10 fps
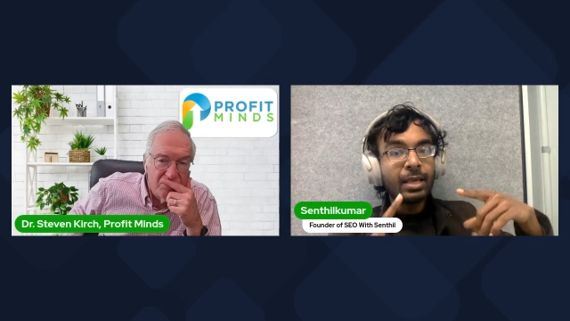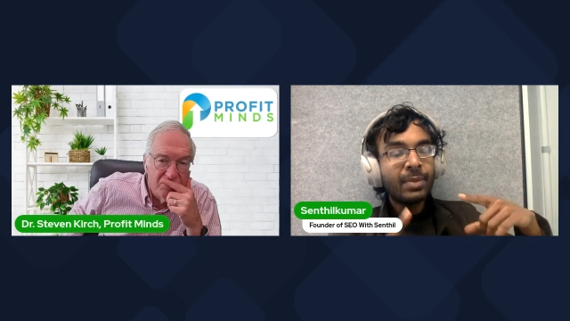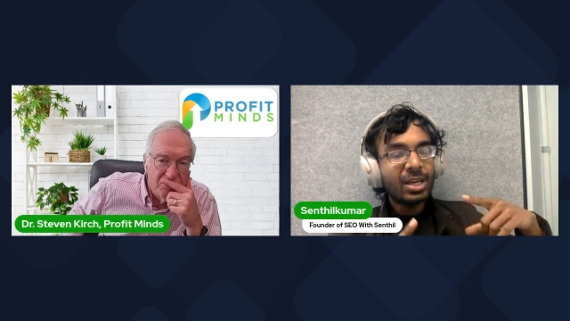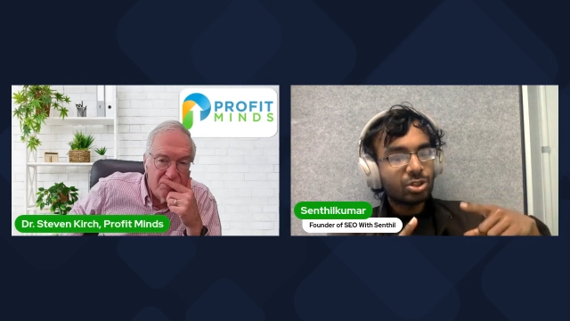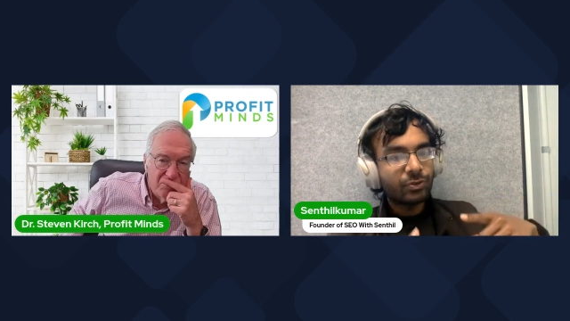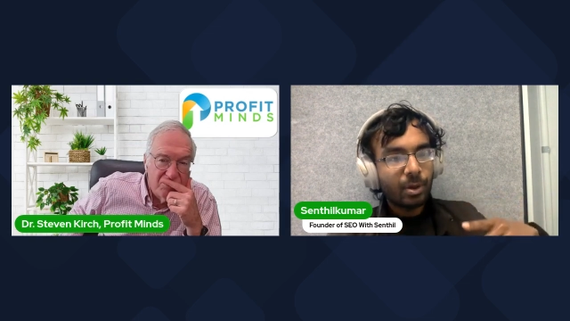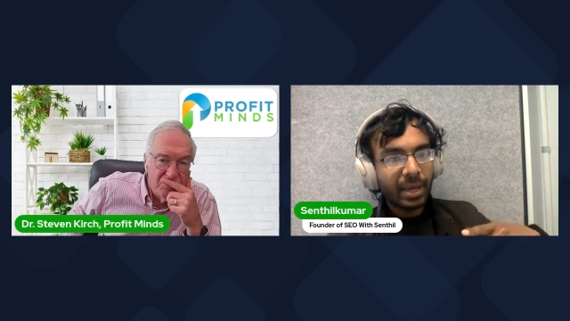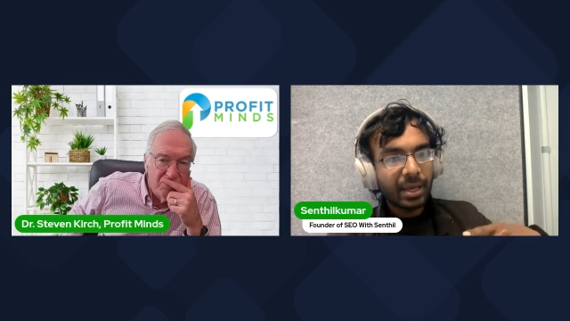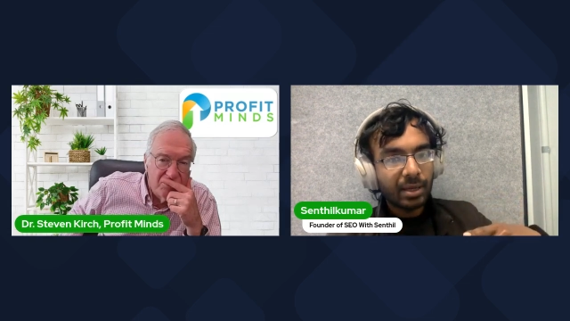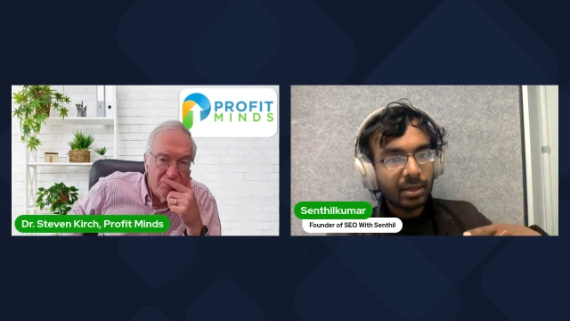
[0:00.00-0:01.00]
Speaker 1: an image
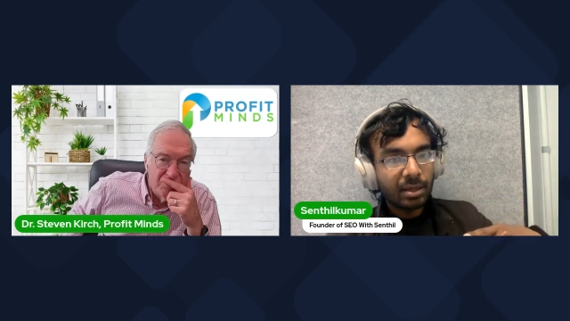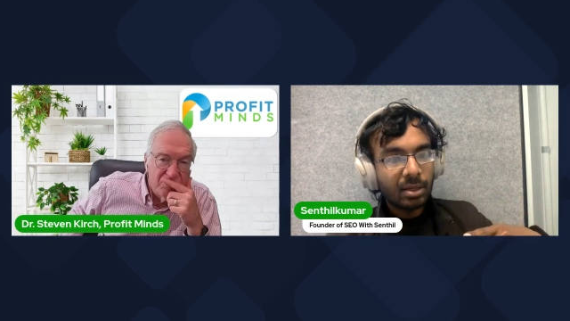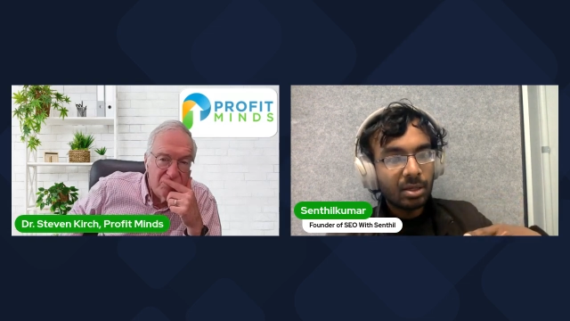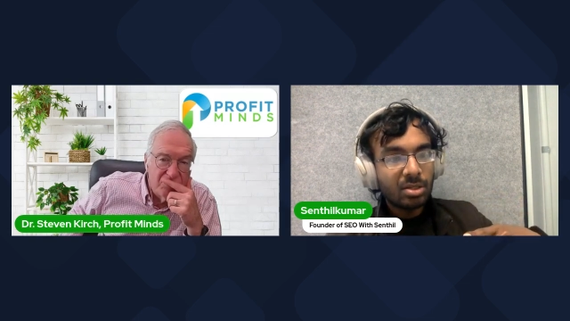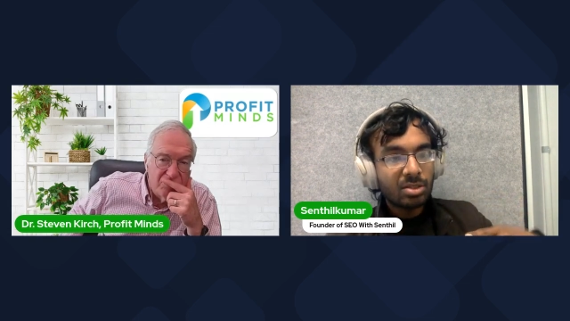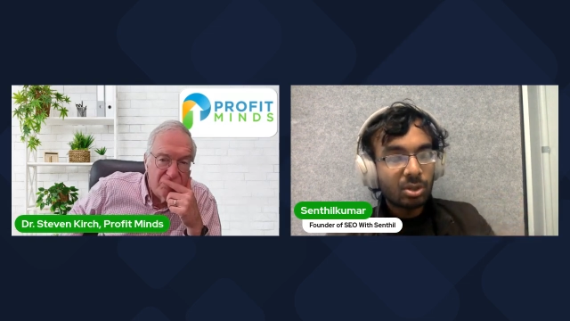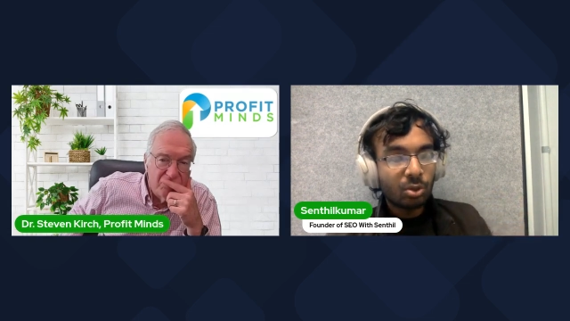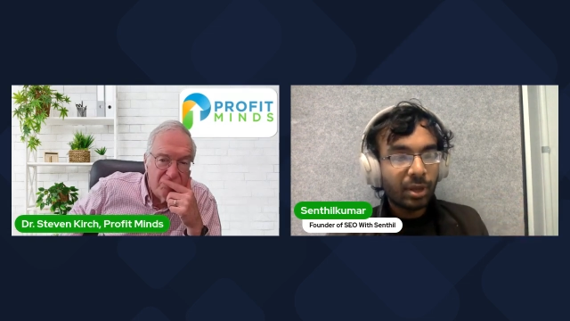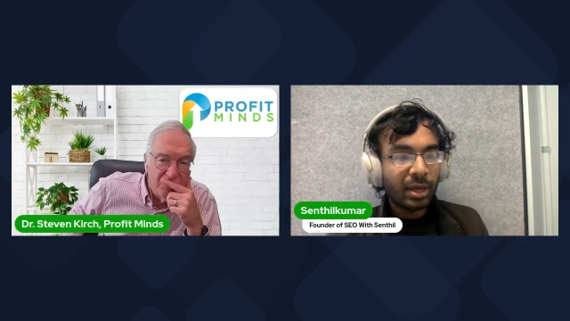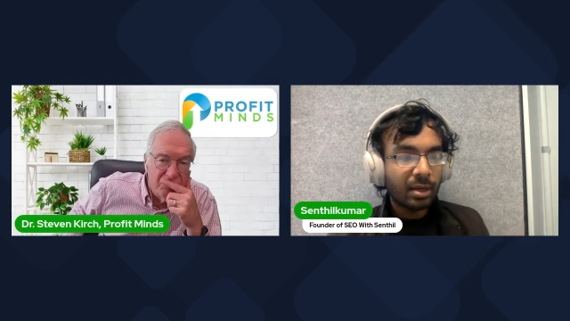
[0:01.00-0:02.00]
format,
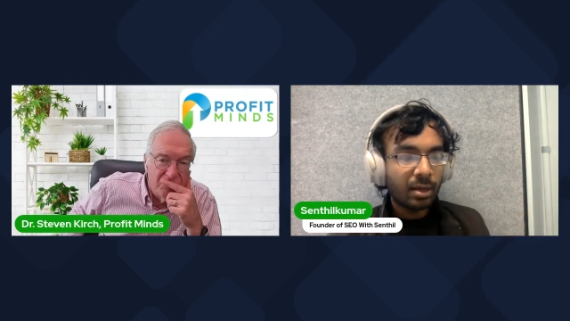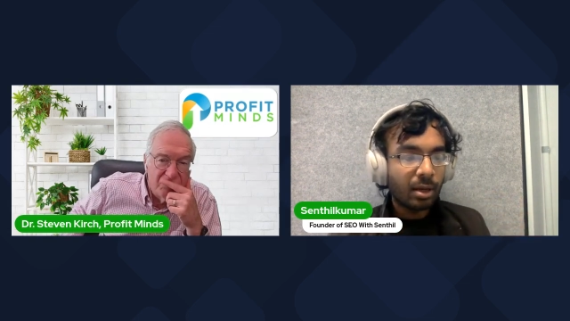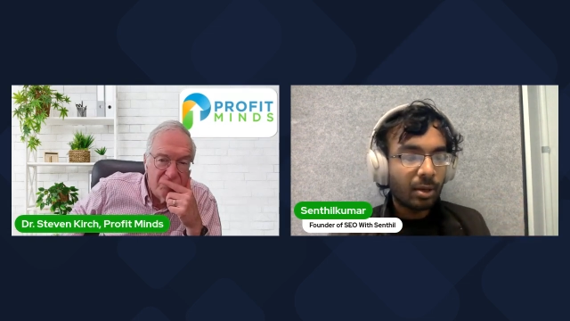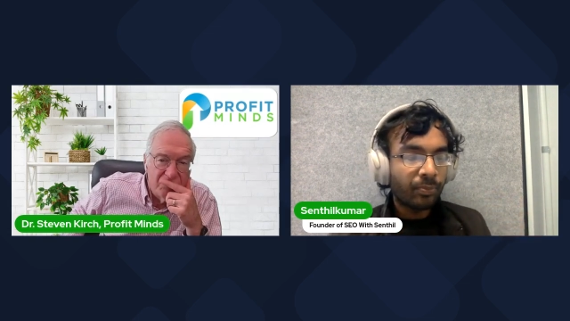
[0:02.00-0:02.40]
so that